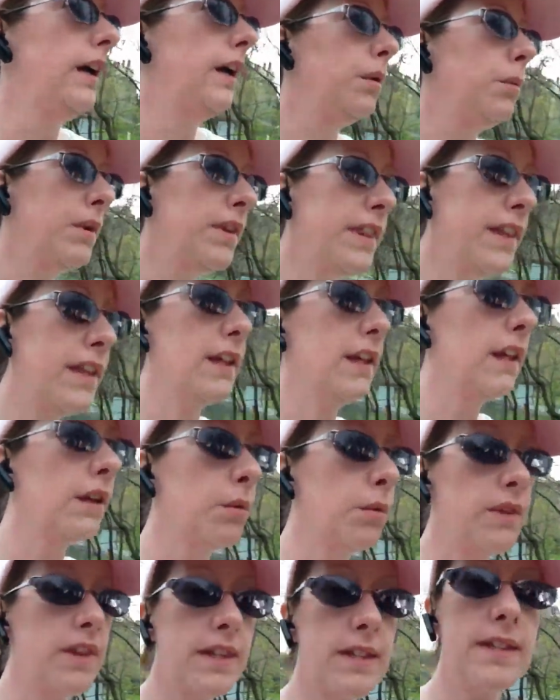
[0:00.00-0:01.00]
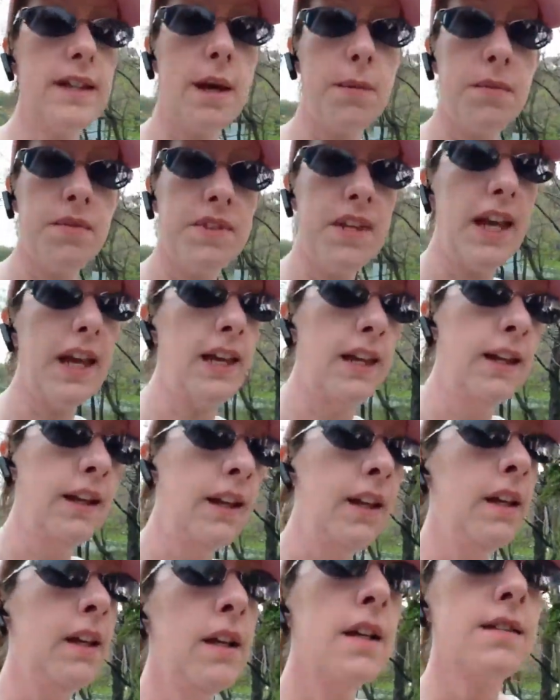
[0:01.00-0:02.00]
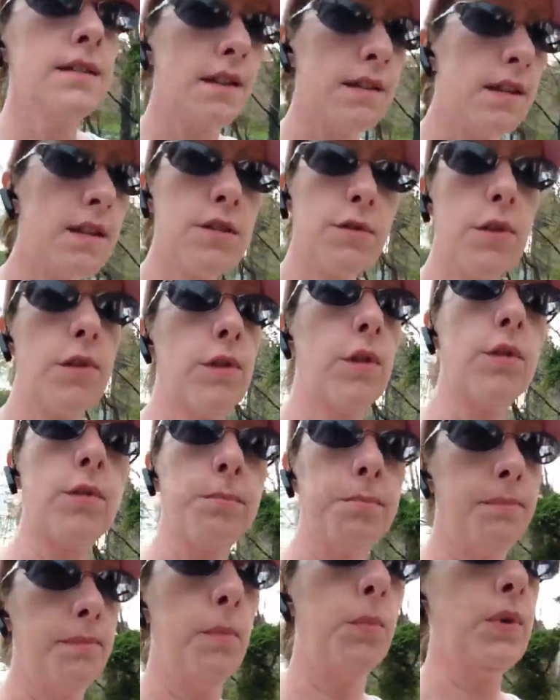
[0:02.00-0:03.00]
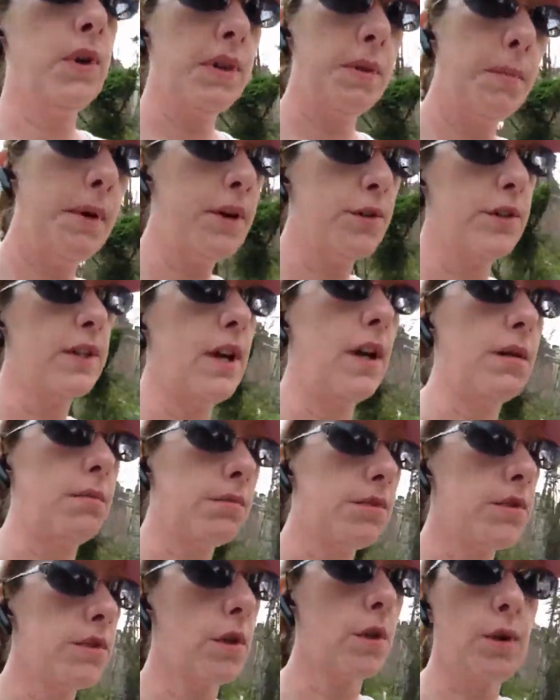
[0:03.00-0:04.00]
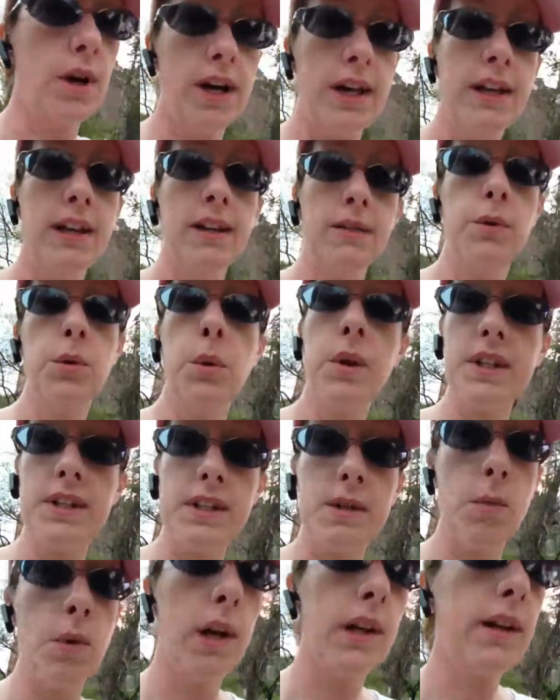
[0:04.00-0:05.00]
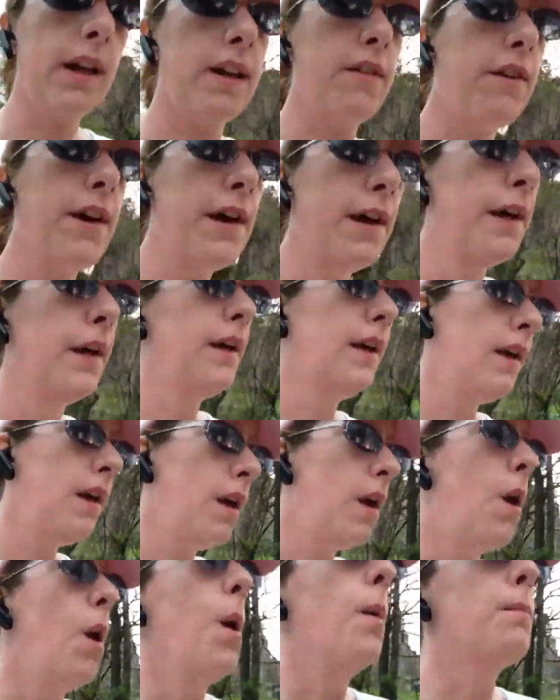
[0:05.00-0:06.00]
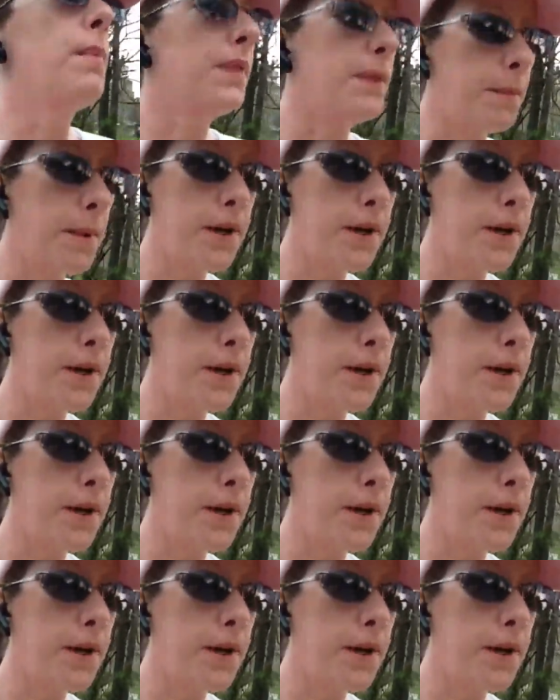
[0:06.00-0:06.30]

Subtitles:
And one thing with this time of day, sunset's one of the better times to go hiking if you want to see wildlife, but the